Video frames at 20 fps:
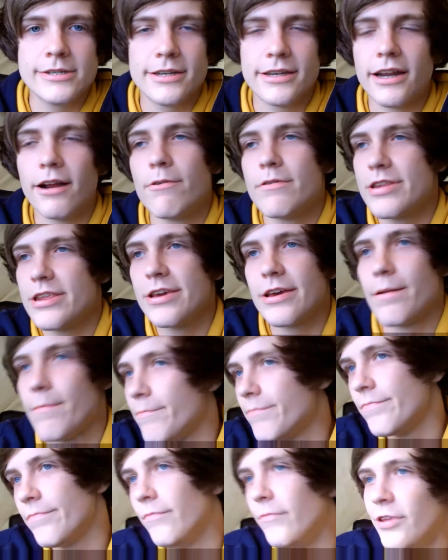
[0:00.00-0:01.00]
You know, when you
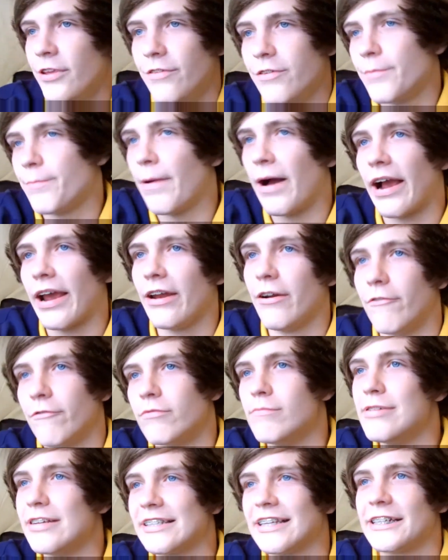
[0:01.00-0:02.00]
you're packing up
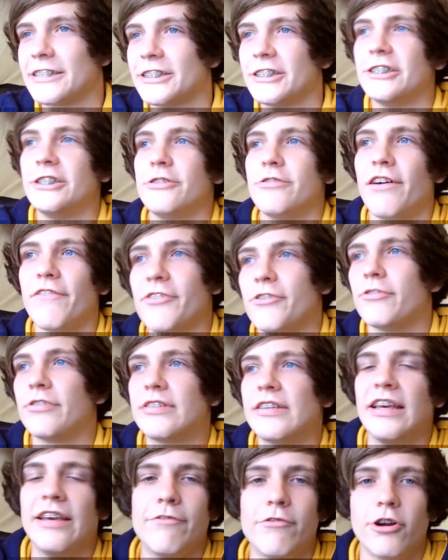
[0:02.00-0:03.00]
from a session, you have your
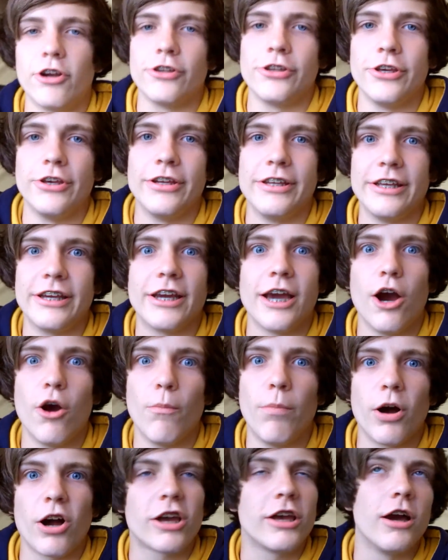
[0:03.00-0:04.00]
receiver on you in your coat
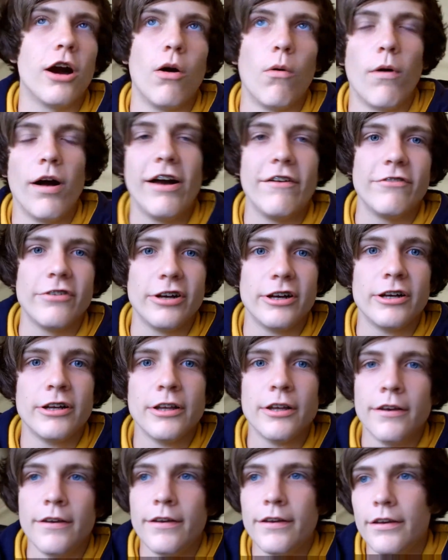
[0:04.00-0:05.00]
pocket or whatever.
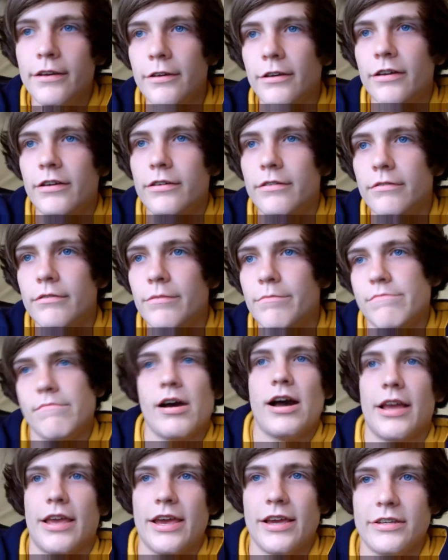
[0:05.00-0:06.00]
In
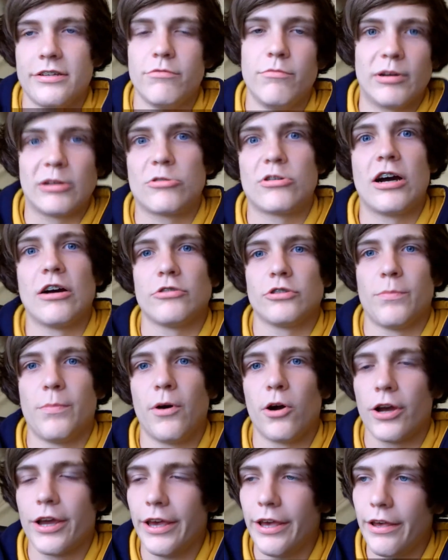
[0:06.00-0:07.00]
my case, it was my trouser
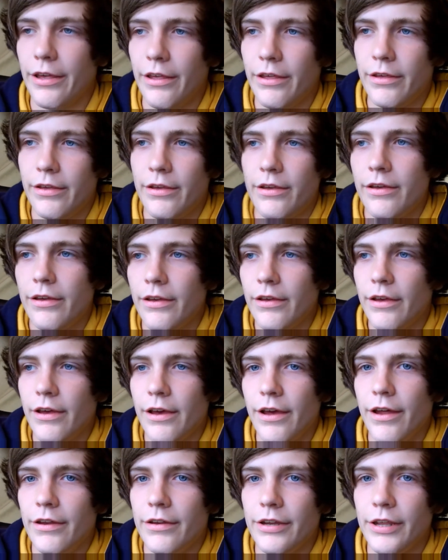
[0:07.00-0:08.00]
pocket.
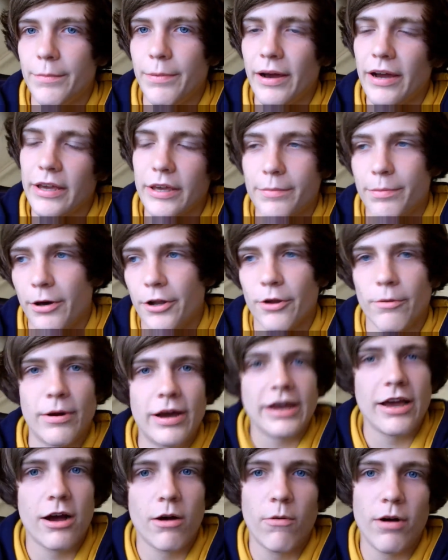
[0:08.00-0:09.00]
And you pack your pod
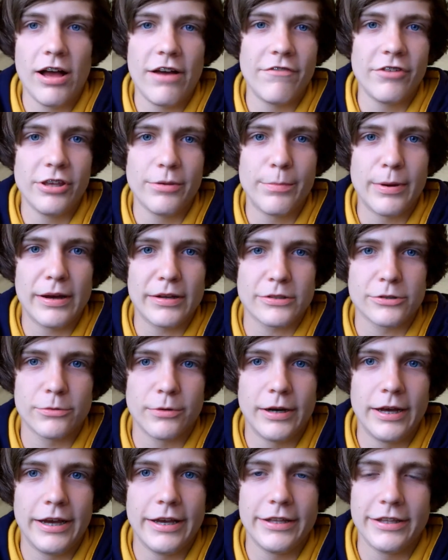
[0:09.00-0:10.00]
away or whatever you packed
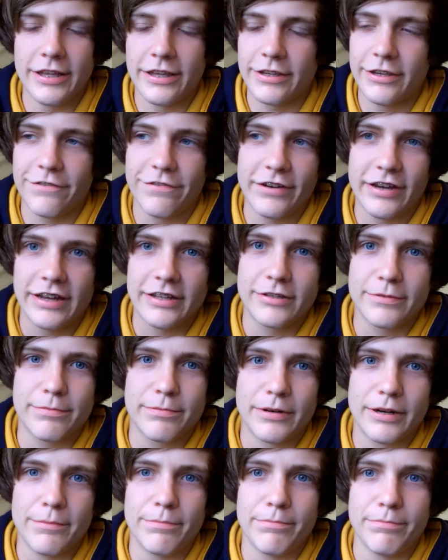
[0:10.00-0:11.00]
away, and then you forget to
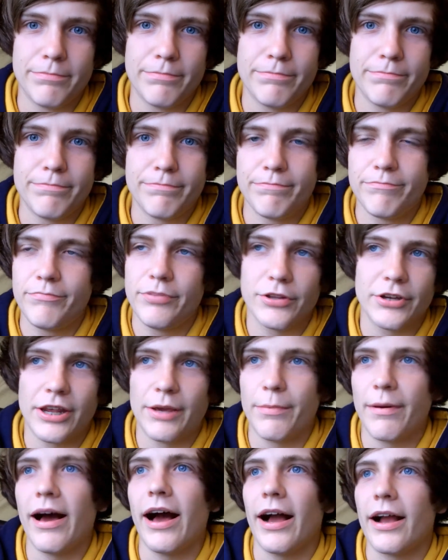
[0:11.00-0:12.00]
put it bloody
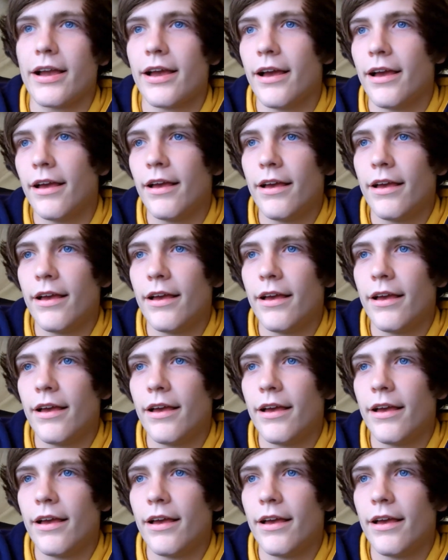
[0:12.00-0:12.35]
back.